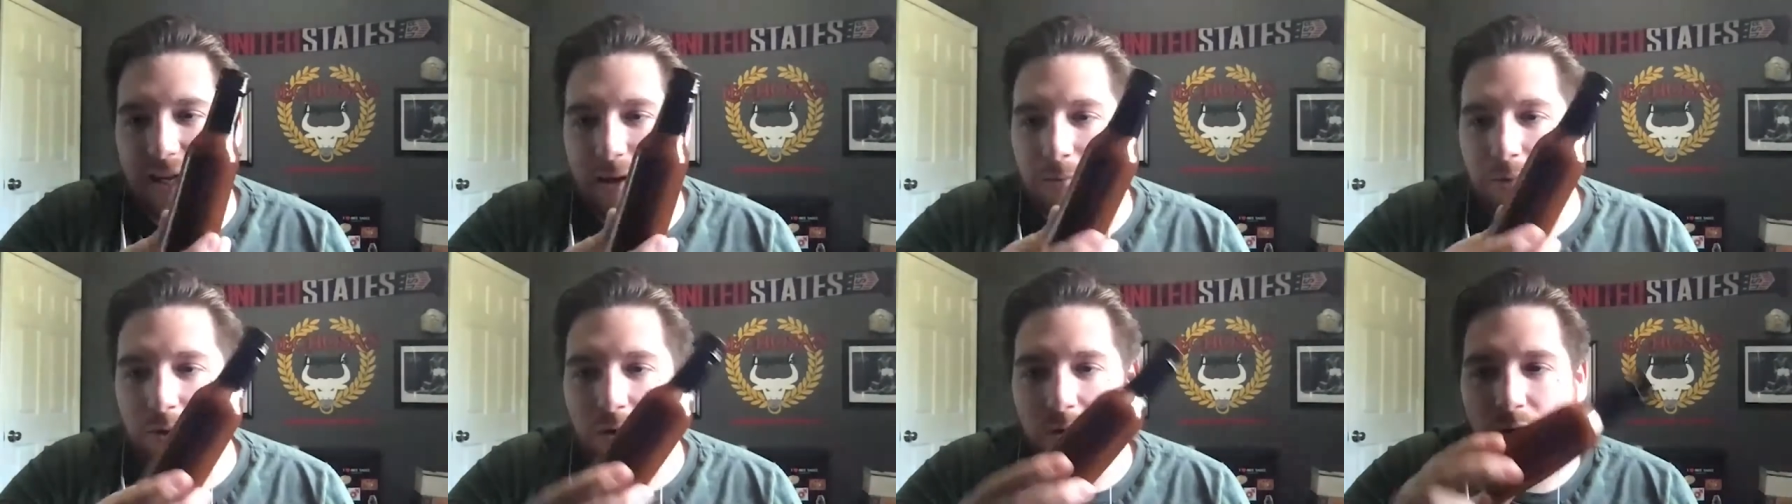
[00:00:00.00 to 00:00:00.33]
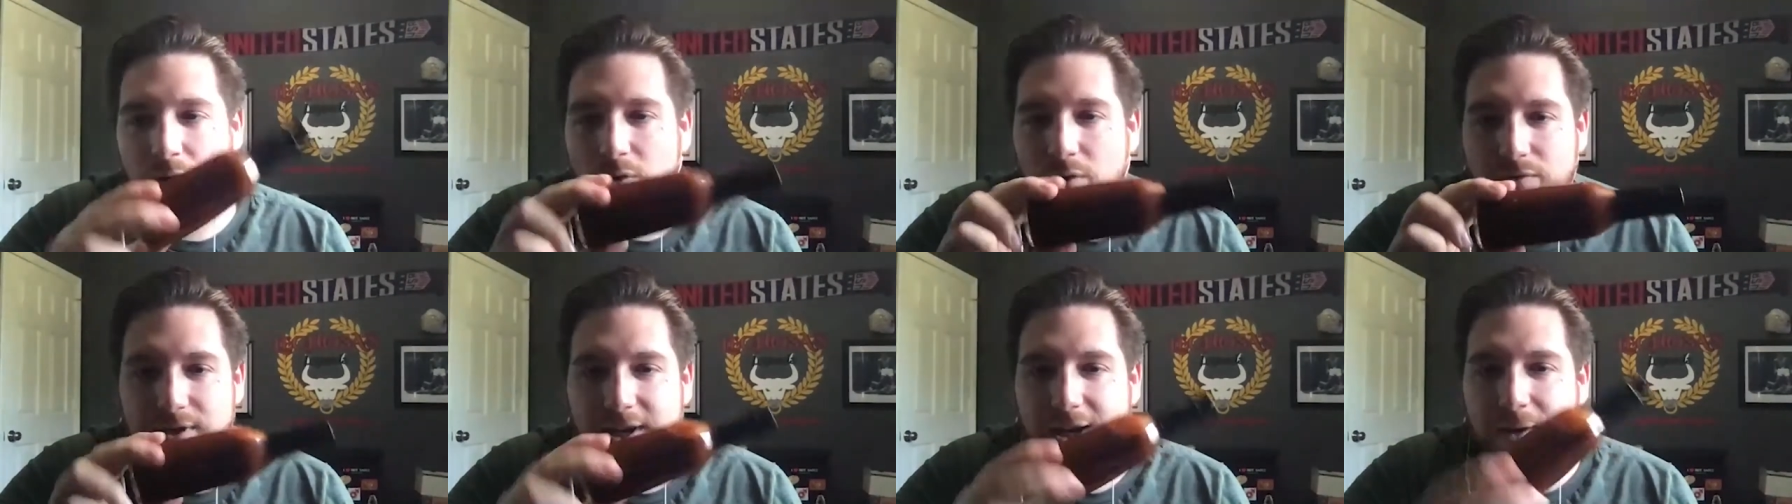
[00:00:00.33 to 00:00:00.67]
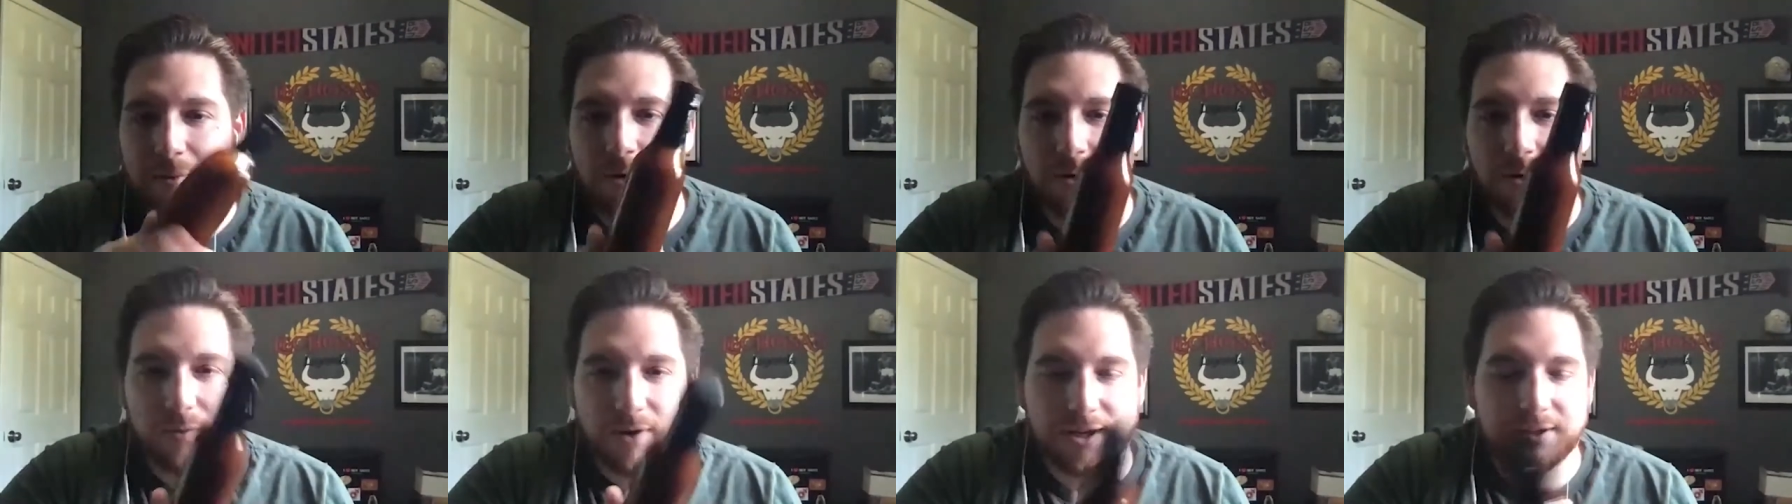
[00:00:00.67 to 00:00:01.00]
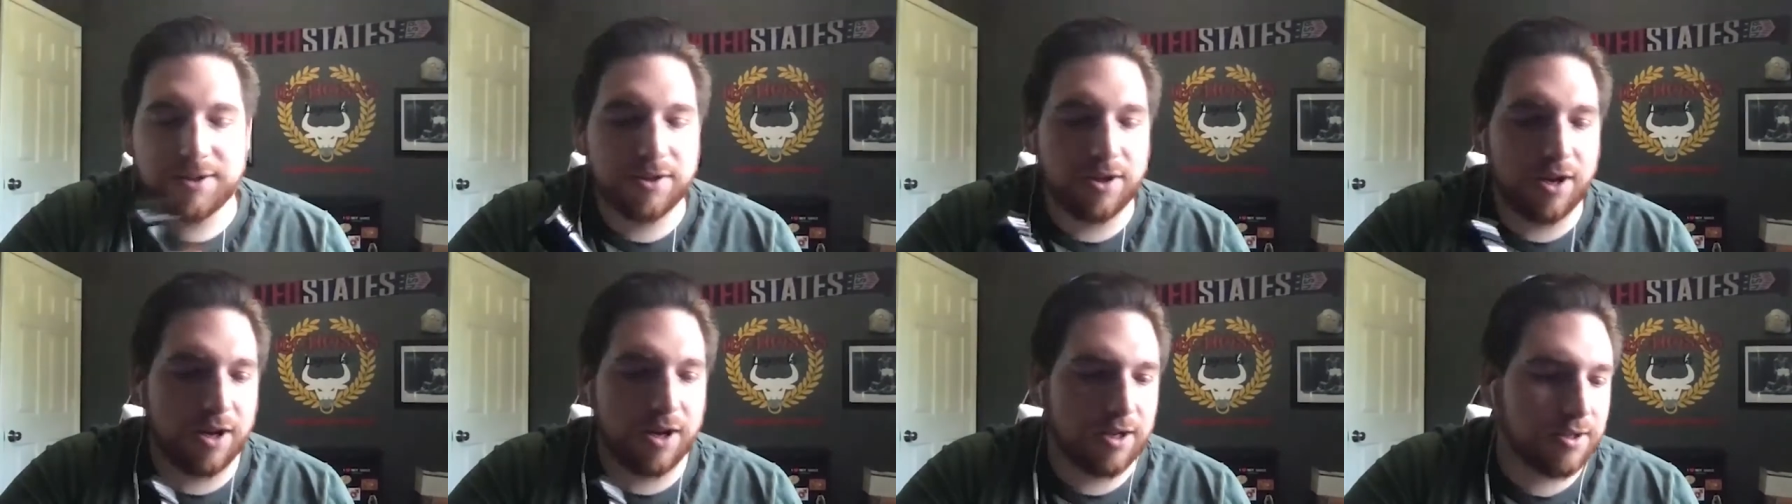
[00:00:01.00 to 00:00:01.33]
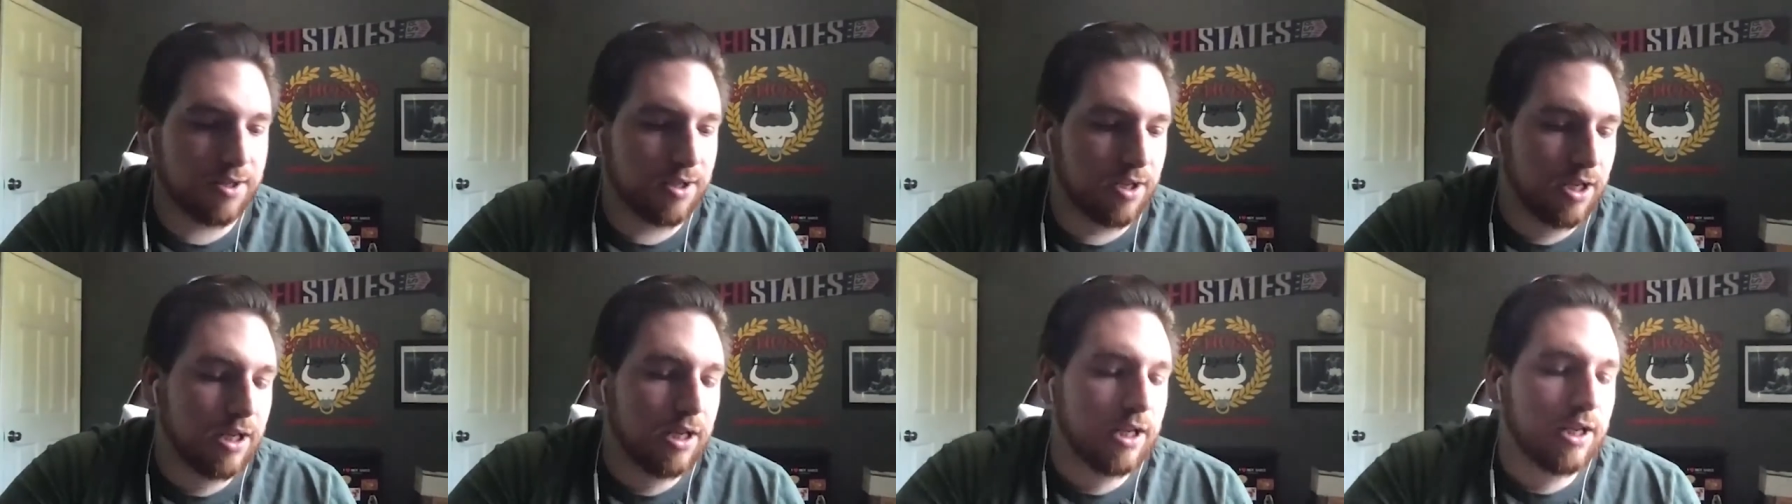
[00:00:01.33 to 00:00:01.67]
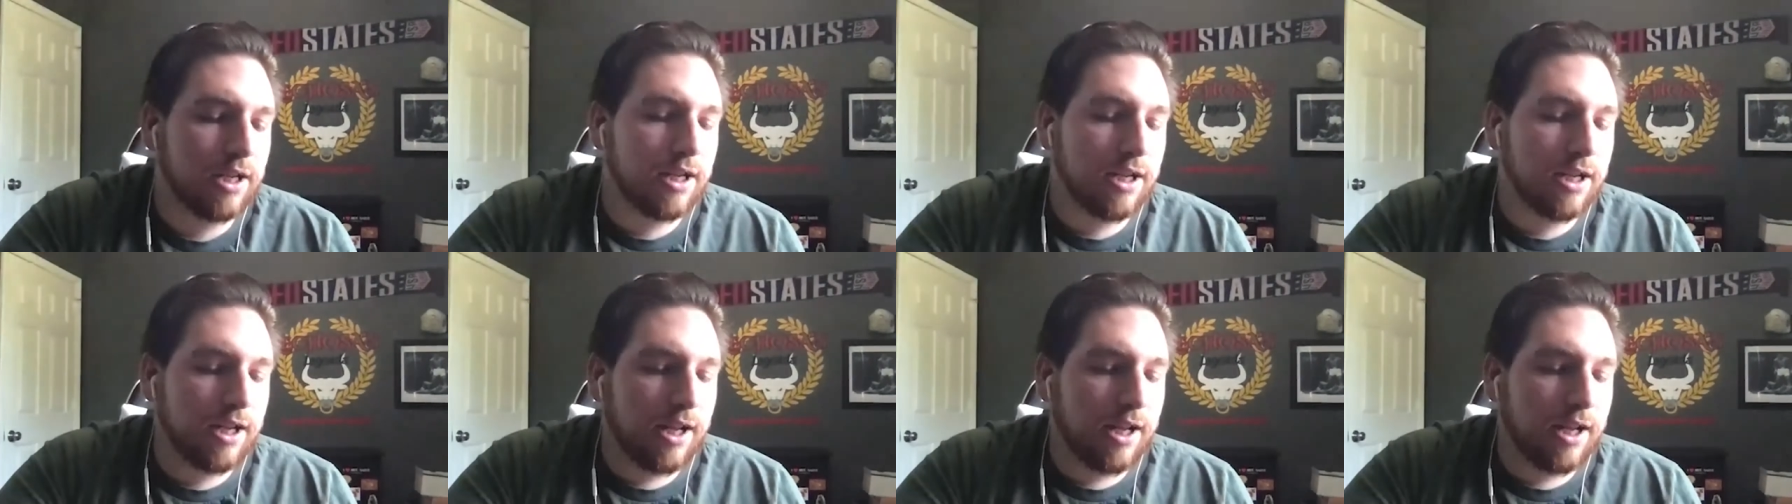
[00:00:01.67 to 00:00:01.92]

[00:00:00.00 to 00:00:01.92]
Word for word: table table, table red sauce. sauce. Yeah.